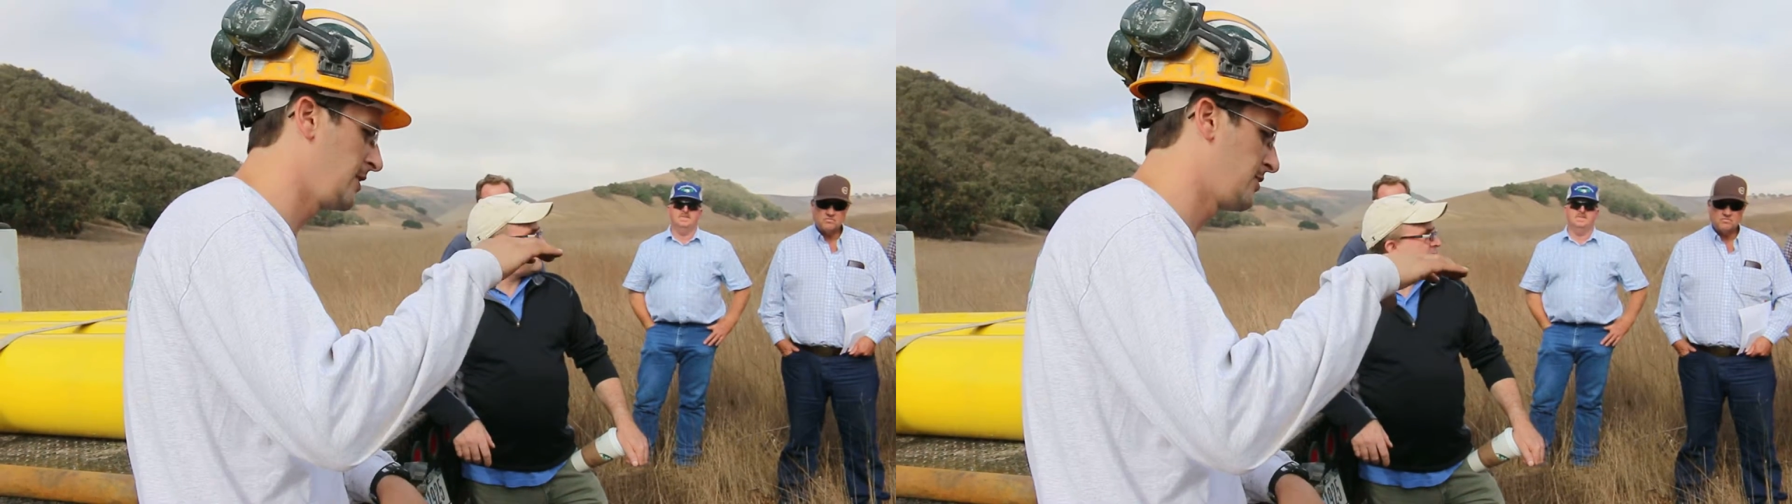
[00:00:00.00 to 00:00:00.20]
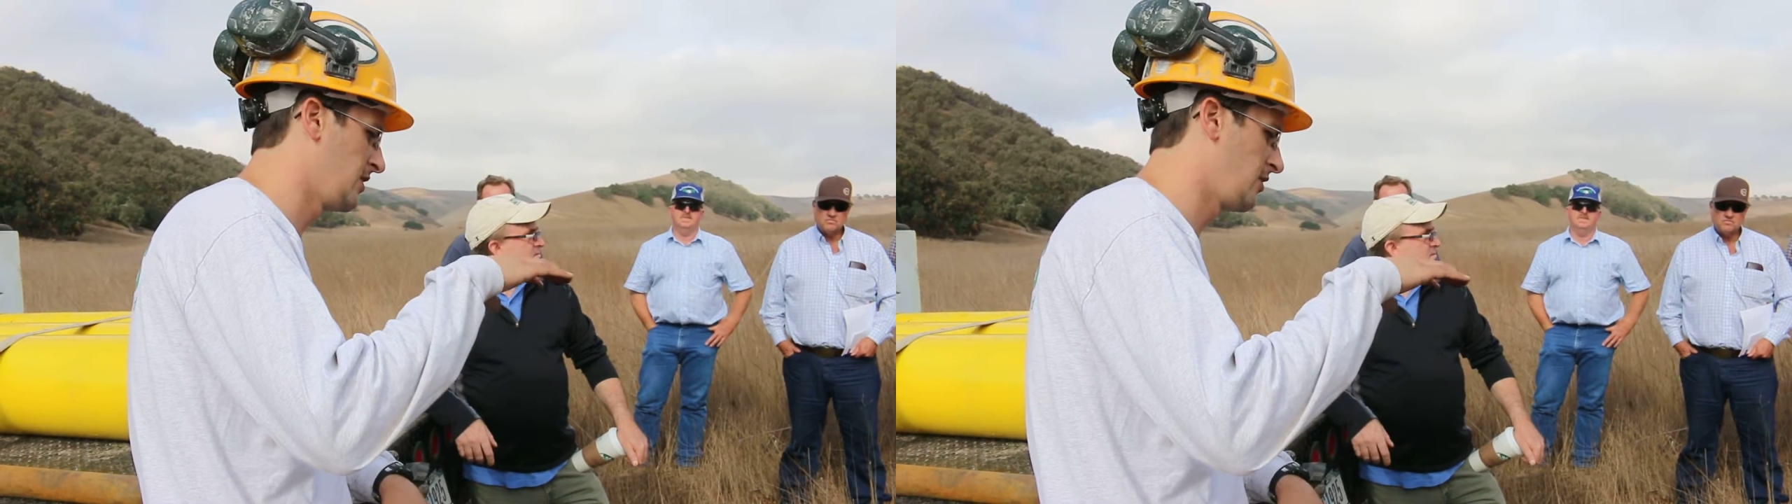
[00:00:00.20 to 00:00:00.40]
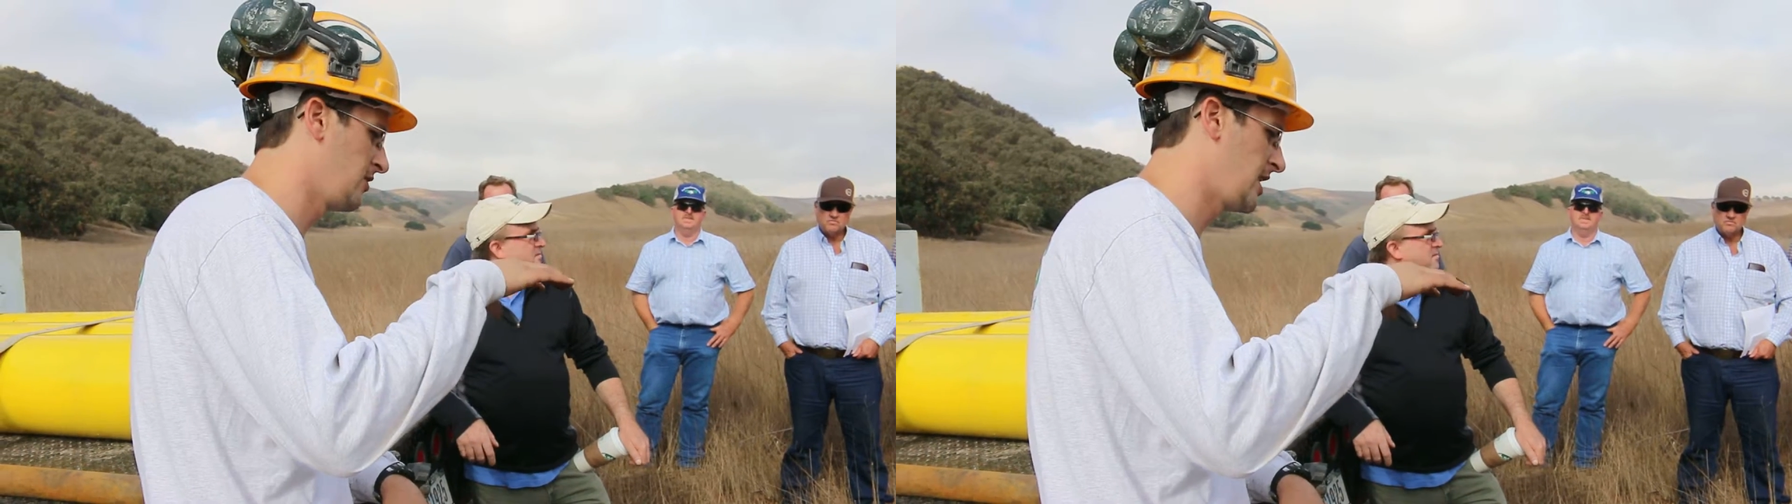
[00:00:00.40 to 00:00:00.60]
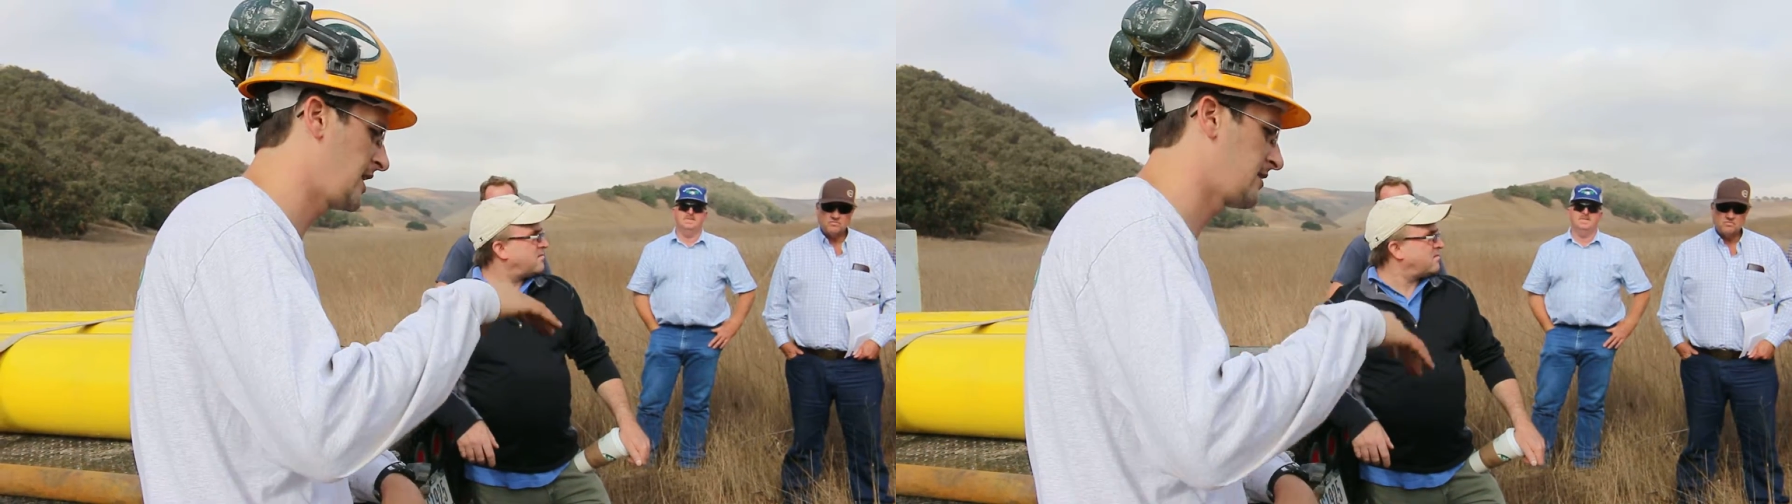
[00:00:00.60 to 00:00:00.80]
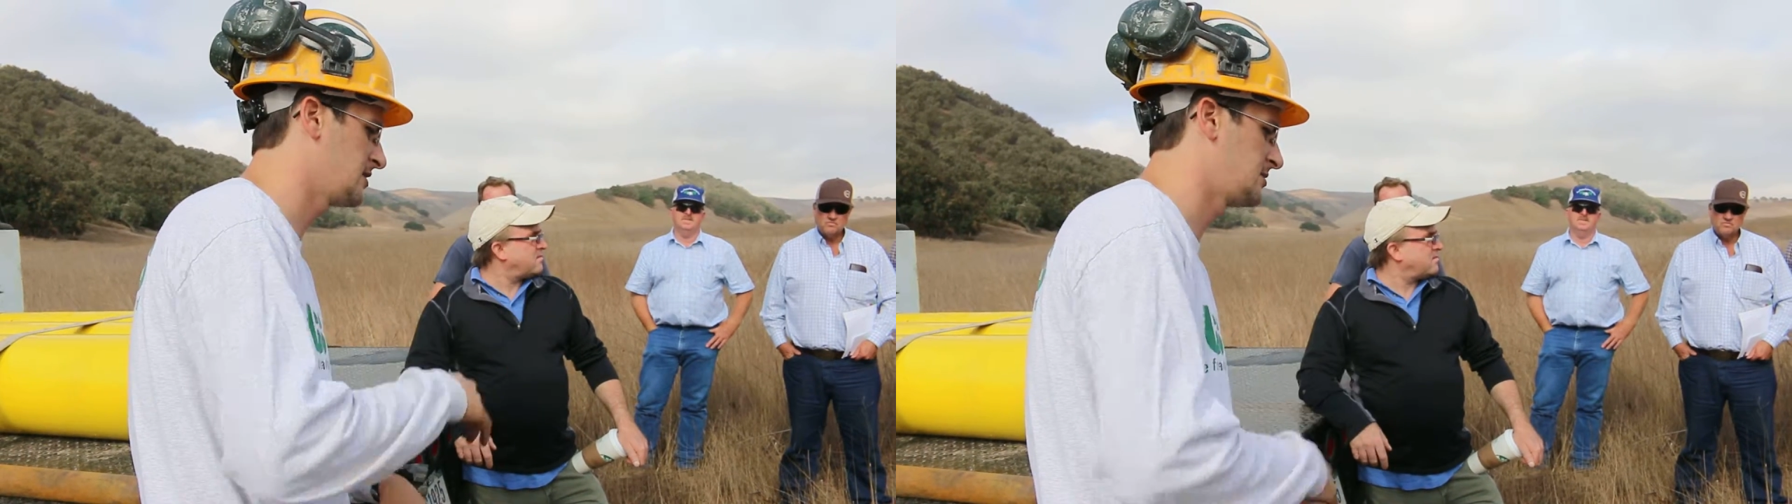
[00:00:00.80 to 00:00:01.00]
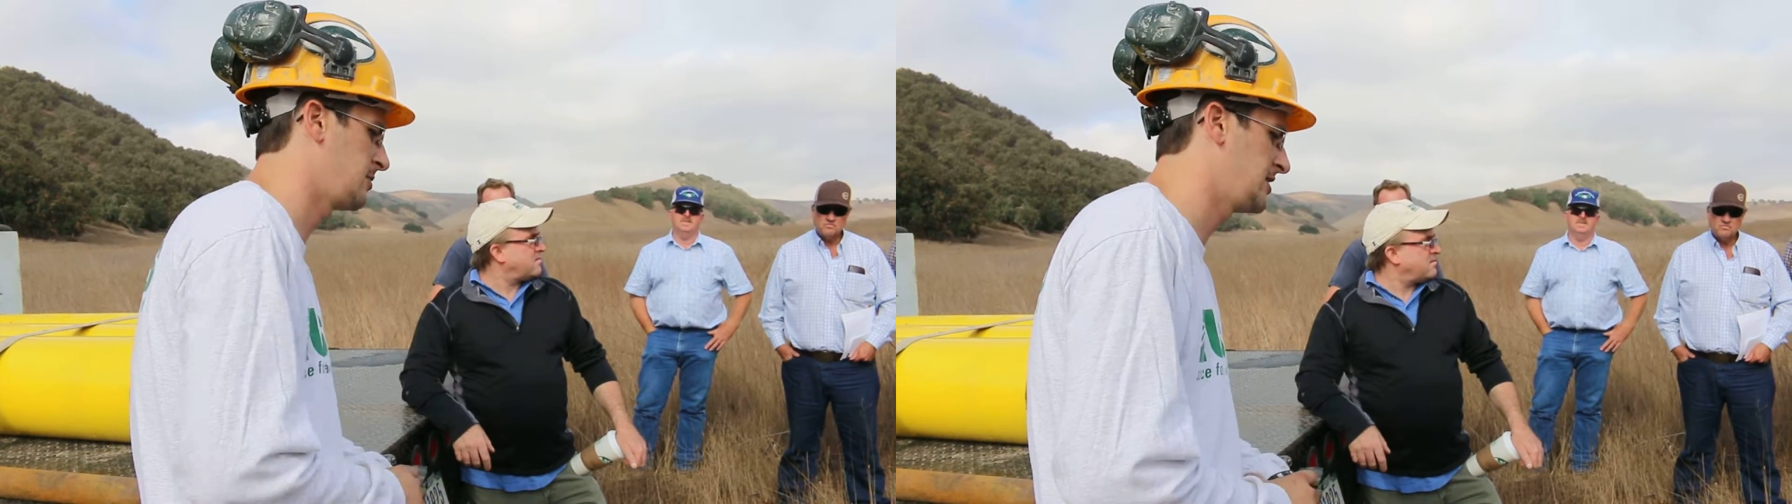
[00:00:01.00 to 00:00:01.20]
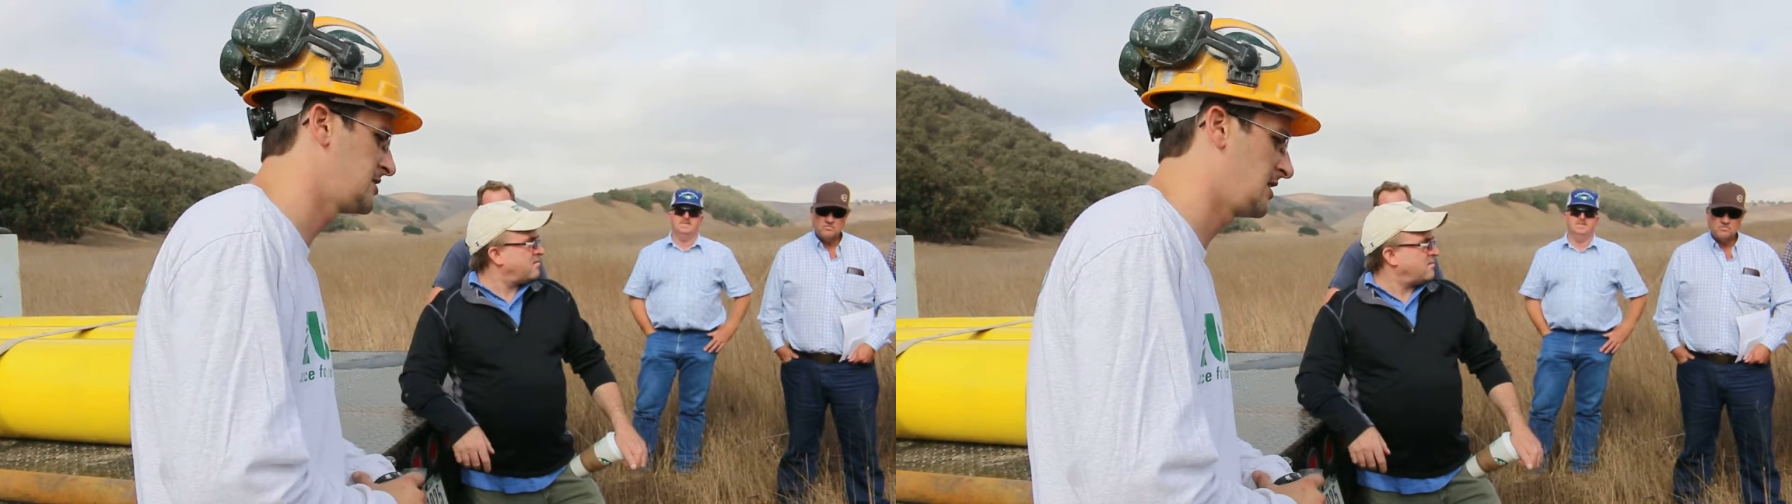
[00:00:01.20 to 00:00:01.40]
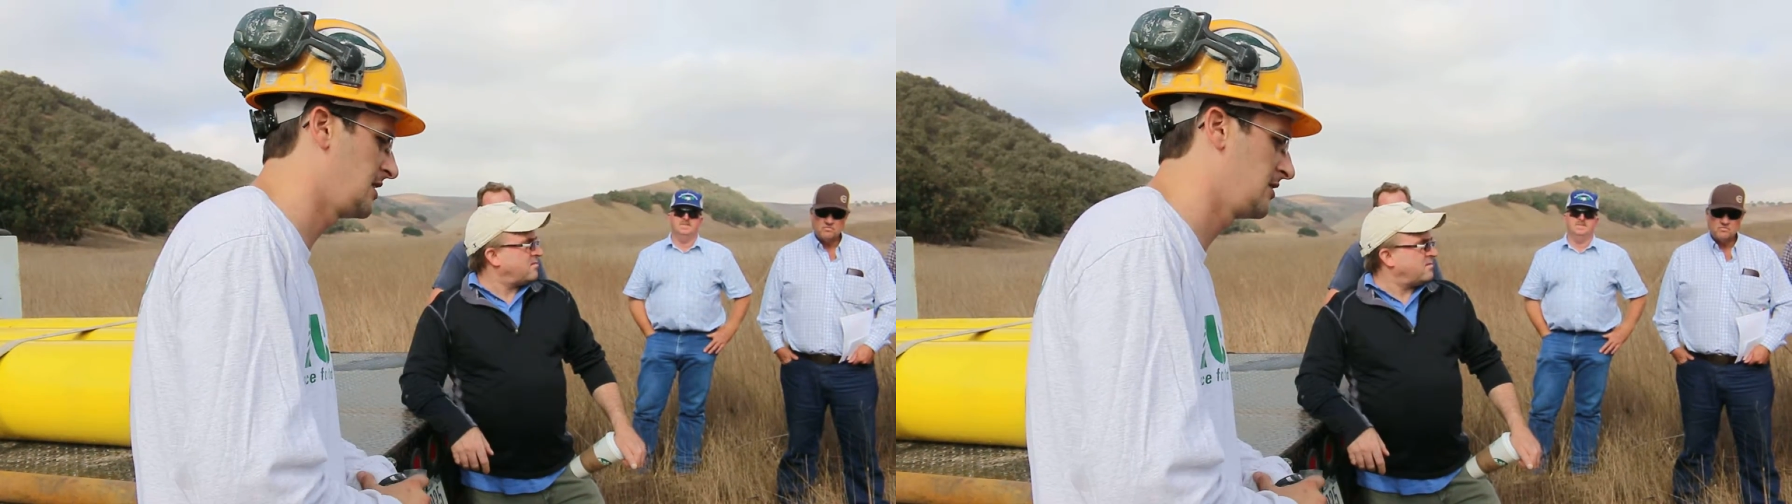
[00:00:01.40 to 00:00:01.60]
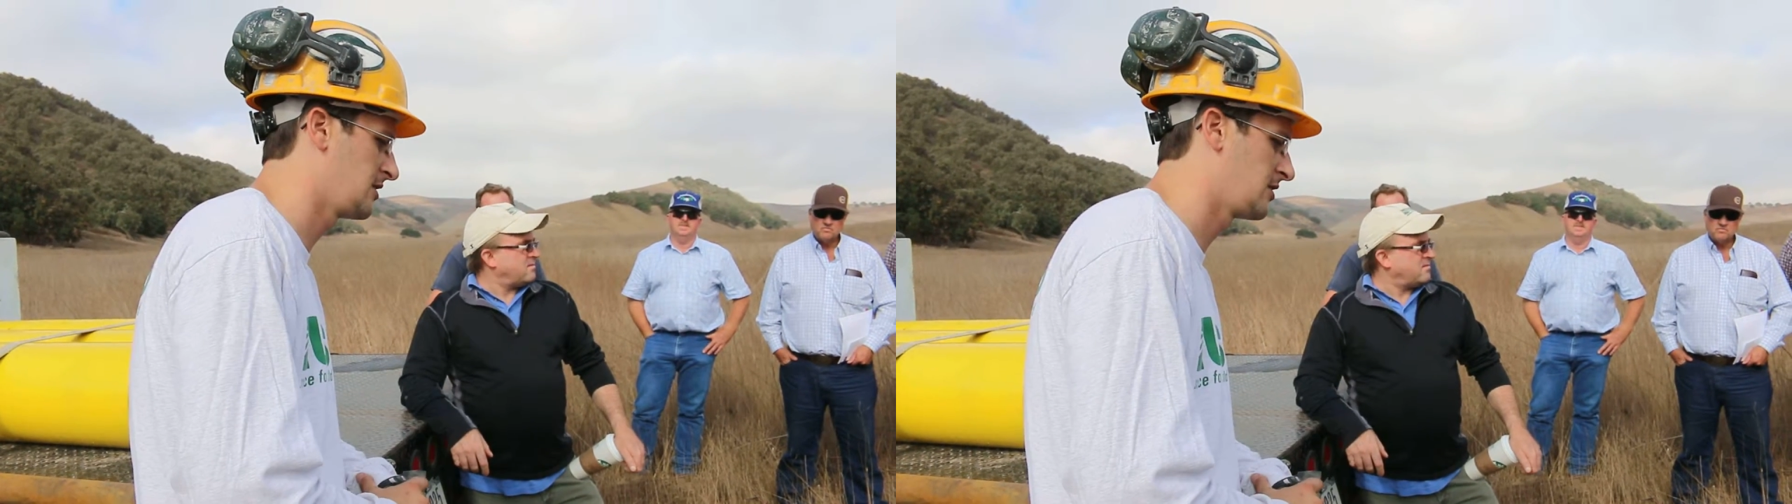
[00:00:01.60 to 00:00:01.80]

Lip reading: feet below that because based on the